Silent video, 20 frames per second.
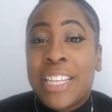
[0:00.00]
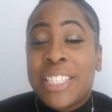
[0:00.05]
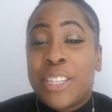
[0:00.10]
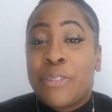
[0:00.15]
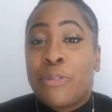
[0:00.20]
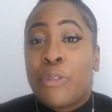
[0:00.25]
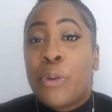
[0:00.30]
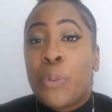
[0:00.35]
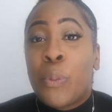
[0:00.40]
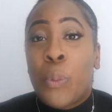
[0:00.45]

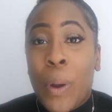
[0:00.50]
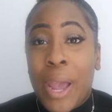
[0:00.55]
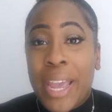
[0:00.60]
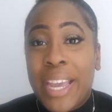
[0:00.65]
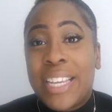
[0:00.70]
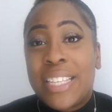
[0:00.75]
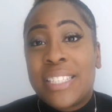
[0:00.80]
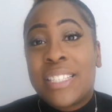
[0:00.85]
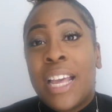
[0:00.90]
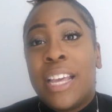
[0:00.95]
different
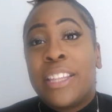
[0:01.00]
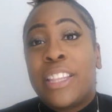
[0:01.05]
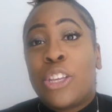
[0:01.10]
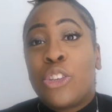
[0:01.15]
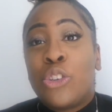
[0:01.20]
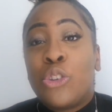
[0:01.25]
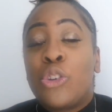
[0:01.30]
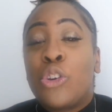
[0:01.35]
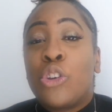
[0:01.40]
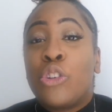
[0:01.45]
ways that
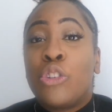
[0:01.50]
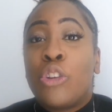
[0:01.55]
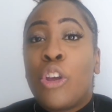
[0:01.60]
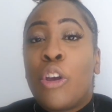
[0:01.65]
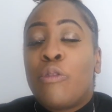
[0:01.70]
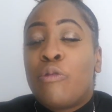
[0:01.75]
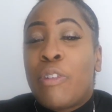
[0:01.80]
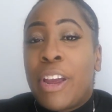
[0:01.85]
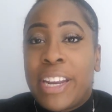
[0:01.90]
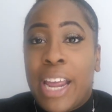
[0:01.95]
you can
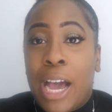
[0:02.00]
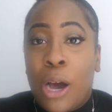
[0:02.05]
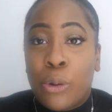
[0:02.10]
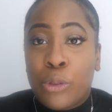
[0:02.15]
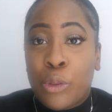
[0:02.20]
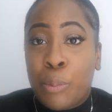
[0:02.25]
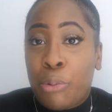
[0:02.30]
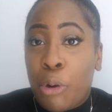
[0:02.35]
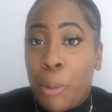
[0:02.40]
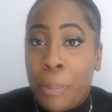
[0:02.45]
rent out
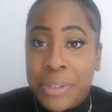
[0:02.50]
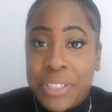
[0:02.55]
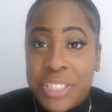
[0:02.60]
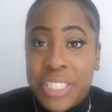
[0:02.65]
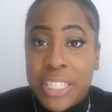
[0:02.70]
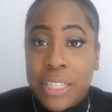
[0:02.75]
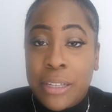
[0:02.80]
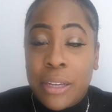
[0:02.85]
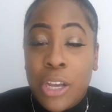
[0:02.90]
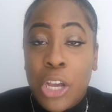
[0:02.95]
the
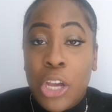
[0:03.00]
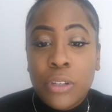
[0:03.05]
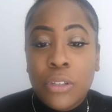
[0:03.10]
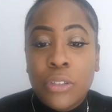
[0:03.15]
property.